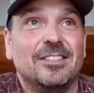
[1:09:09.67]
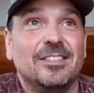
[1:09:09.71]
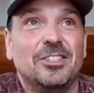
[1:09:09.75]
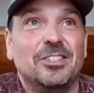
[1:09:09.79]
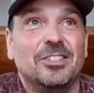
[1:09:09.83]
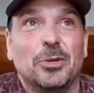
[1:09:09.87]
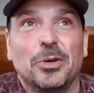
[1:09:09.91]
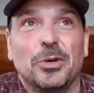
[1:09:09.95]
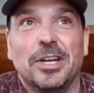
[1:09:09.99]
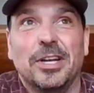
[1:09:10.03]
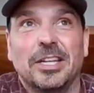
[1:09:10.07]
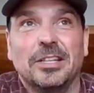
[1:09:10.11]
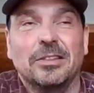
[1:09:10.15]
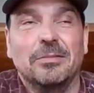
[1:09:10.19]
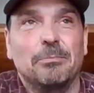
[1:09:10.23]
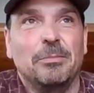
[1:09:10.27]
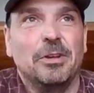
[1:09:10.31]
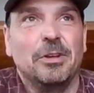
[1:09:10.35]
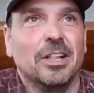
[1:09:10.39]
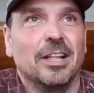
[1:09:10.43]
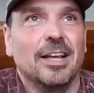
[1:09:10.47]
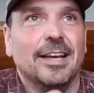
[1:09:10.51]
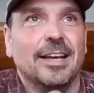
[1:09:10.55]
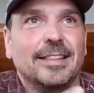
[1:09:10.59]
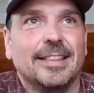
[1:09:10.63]
do it and
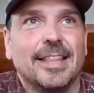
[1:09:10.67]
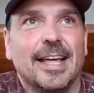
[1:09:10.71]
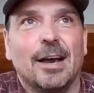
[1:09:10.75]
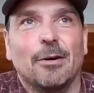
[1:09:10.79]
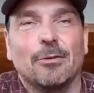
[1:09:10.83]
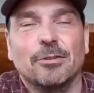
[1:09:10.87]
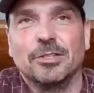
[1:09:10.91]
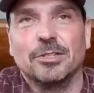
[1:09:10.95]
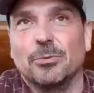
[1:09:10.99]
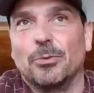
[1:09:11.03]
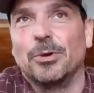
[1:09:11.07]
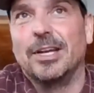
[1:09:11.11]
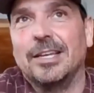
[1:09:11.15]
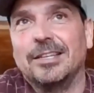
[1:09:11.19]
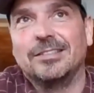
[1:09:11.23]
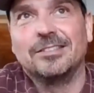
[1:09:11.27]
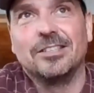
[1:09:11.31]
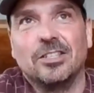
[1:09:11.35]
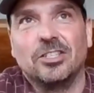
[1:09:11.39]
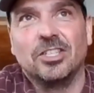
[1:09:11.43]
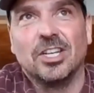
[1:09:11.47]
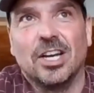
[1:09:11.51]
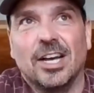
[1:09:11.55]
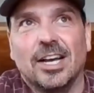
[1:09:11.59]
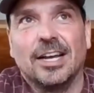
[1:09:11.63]
be like, that was a waste
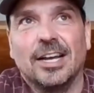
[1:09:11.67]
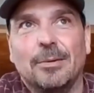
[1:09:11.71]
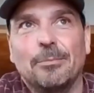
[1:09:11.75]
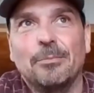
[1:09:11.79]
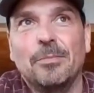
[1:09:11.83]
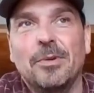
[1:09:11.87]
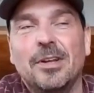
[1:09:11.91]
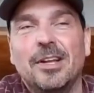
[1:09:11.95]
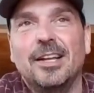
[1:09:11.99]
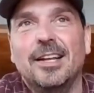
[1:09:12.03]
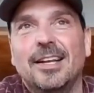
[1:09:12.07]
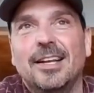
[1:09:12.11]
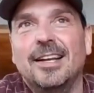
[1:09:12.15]
of time.